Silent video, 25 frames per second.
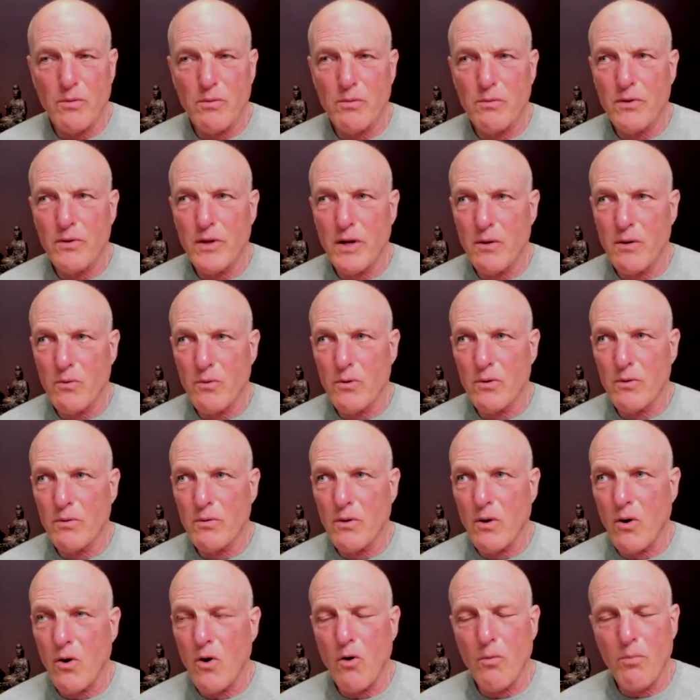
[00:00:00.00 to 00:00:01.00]
They
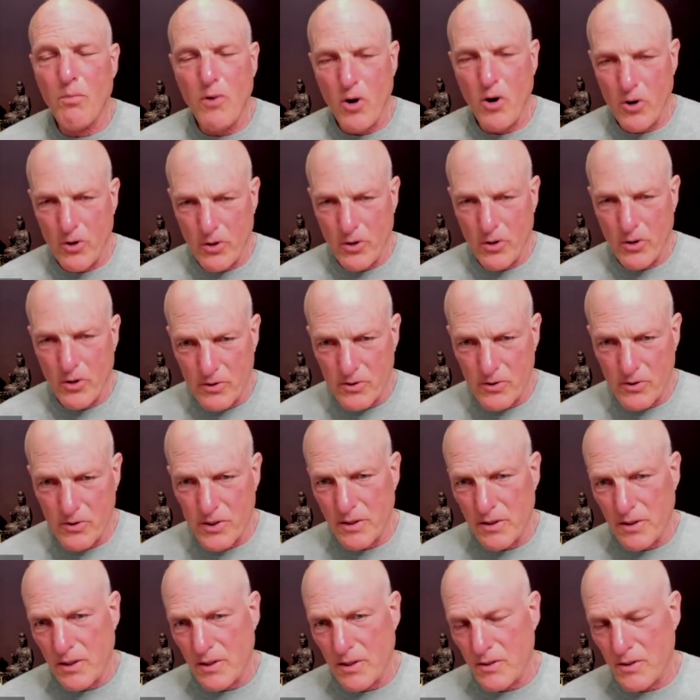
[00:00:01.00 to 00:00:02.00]
were all
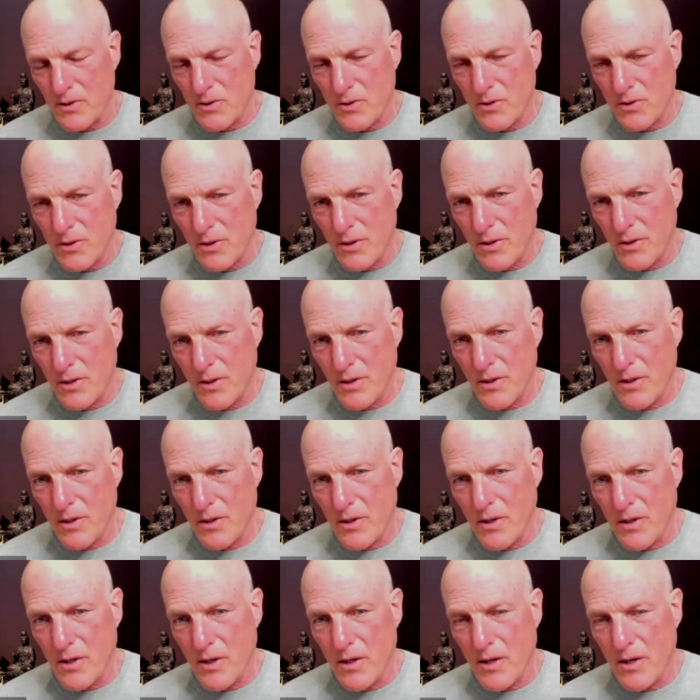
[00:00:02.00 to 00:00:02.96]
partners in this.